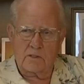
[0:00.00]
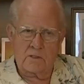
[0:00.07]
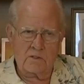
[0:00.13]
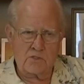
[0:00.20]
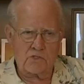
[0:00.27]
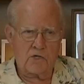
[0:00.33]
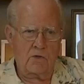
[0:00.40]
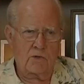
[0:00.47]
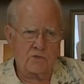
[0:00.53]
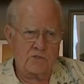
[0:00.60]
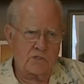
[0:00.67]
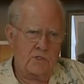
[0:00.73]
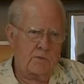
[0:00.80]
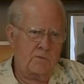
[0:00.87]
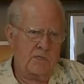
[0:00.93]
and
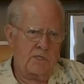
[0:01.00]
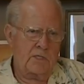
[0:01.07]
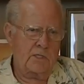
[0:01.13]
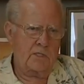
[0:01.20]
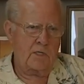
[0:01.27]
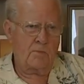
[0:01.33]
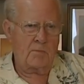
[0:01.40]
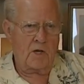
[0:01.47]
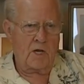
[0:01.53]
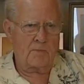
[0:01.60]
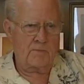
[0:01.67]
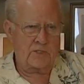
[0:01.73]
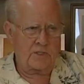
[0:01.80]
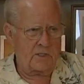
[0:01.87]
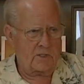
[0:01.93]
chosen to be a
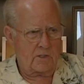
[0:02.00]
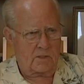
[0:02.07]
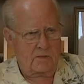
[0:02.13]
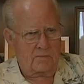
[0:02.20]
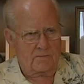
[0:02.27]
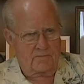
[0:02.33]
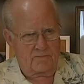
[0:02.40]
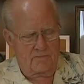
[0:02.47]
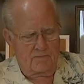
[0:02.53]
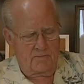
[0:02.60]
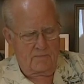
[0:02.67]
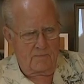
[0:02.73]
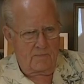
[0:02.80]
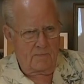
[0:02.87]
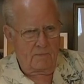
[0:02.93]
bombardier.
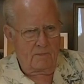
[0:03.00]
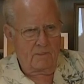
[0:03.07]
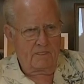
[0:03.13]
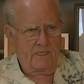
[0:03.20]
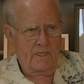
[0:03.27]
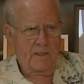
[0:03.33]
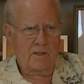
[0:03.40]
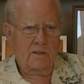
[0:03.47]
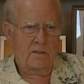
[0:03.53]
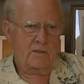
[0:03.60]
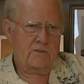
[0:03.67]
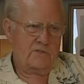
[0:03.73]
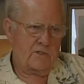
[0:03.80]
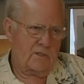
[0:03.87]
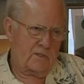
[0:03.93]

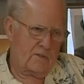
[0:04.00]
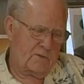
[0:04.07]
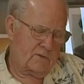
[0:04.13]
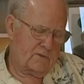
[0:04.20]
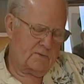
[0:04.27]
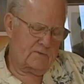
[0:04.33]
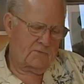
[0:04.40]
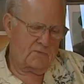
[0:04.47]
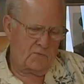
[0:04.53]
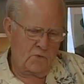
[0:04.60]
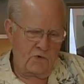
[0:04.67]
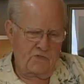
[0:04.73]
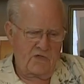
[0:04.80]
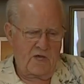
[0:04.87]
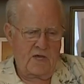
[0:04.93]
So
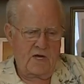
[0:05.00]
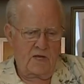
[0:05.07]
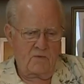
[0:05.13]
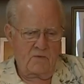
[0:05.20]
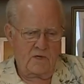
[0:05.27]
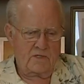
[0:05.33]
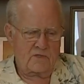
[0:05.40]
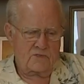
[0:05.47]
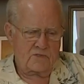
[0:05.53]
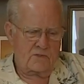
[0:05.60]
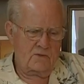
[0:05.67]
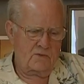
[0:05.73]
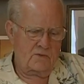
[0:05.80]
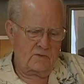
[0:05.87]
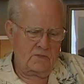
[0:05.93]
with that, I went to
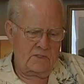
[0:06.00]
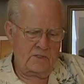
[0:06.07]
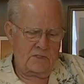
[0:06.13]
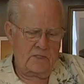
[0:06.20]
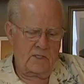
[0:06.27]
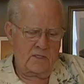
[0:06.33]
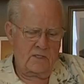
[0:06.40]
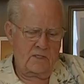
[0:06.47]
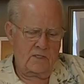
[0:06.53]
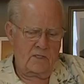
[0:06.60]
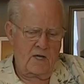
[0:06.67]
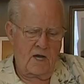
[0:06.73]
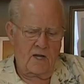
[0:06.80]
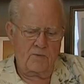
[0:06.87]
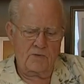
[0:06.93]
school in
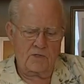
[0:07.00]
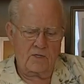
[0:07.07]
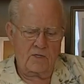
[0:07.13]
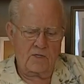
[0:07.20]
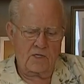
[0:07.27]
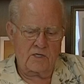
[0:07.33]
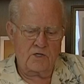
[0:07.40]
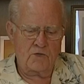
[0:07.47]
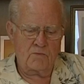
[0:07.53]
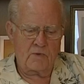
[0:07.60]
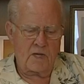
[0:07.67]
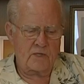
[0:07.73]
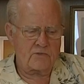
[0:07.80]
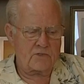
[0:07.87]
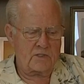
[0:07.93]
Albuquerque, New
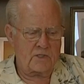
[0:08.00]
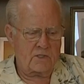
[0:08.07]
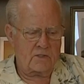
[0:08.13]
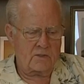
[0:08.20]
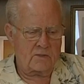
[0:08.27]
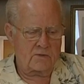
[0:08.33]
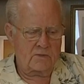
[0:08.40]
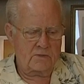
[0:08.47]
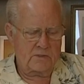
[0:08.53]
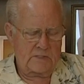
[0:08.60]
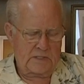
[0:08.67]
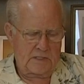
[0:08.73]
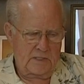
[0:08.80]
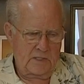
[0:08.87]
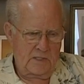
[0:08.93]
Mexico.
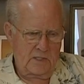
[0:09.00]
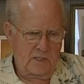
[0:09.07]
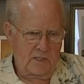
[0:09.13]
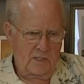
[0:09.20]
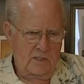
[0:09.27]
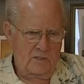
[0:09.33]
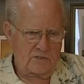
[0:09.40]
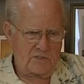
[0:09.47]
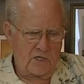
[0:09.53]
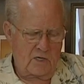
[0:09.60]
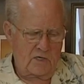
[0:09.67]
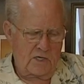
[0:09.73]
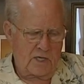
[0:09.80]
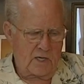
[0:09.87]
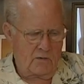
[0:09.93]

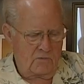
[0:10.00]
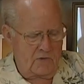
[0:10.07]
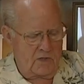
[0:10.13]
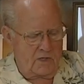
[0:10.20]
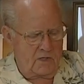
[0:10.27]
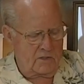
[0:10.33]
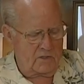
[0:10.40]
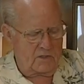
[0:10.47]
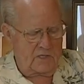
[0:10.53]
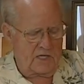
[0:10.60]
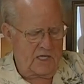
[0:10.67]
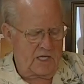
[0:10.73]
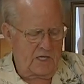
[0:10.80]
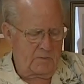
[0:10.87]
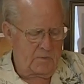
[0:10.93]
Started out with
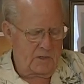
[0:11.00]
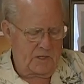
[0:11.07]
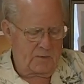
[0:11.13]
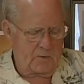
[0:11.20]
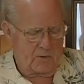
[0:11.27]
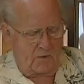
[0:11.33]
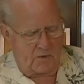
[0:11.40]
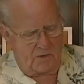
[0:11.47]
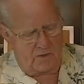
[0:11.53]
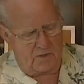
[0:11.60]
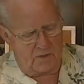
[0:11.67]
180 people,